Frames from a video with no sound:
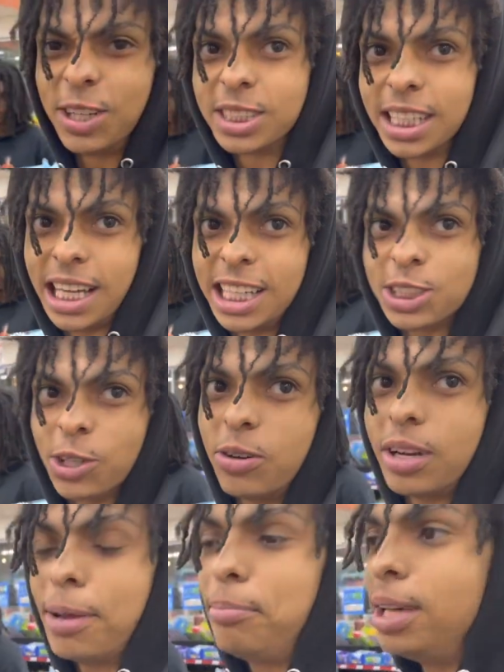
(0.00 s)
cilantro on
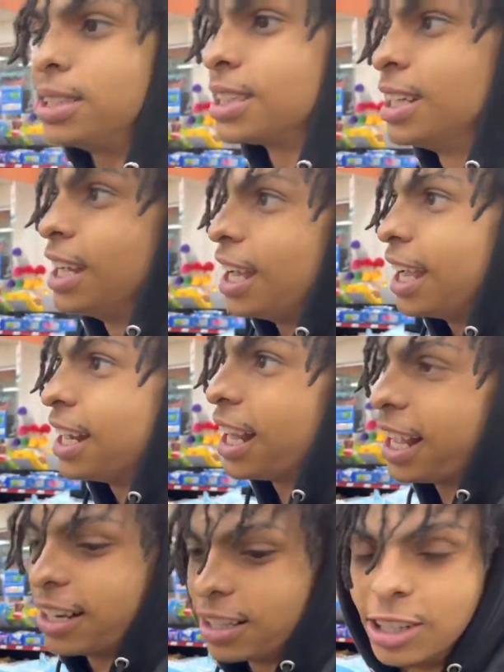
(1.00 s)
that bitch and
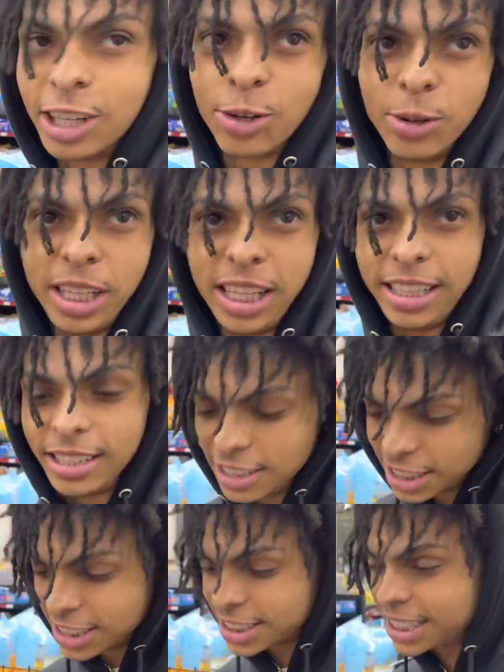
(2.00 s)
and the little green
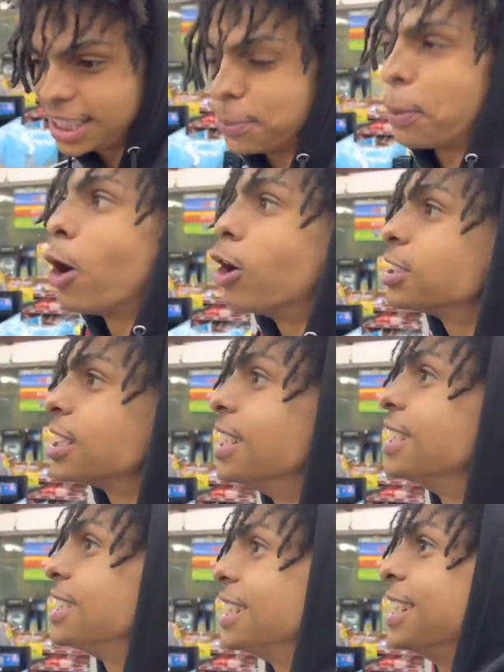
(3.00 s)
little seed parsley
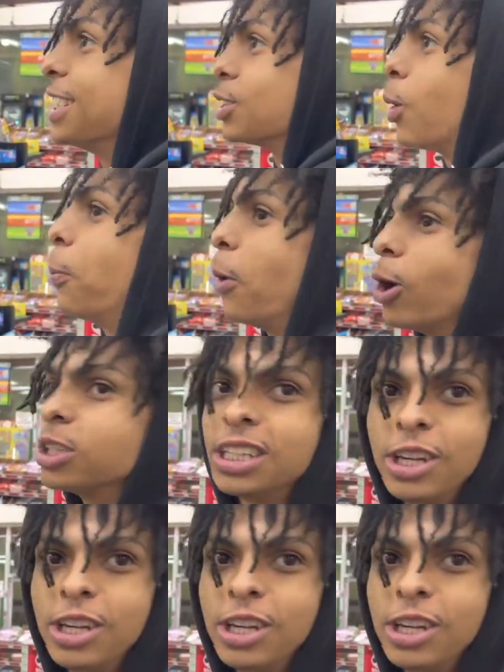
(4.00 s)
and shit. Nigga throw parsley